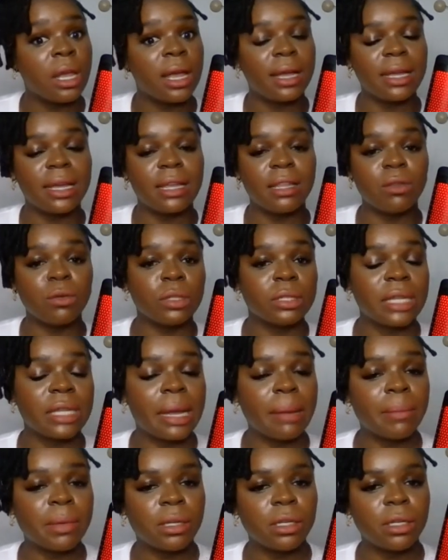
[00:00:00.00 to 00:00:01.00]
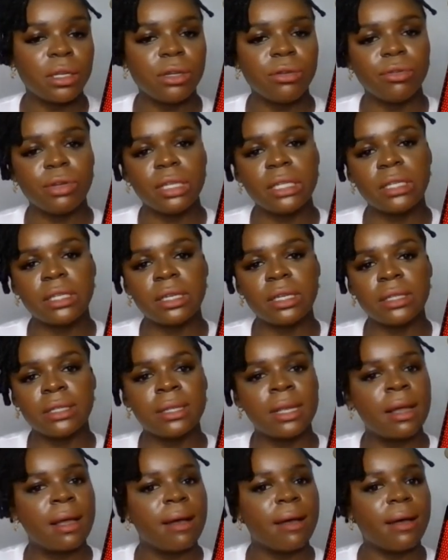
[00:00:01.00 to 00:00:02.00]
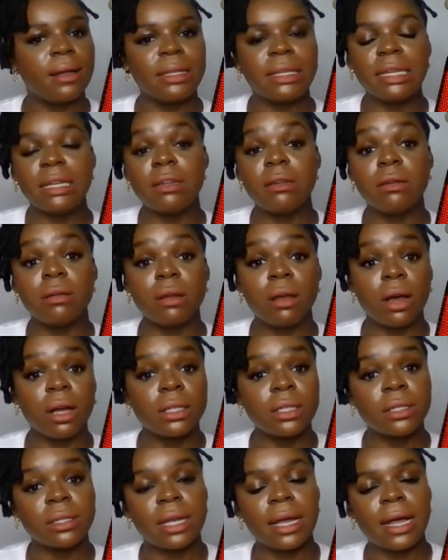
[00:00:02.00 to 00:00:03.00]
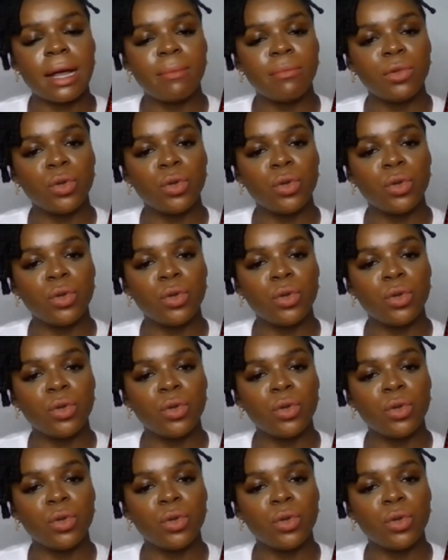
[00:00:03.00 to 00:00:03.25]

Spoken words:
again, those Diamond League races did not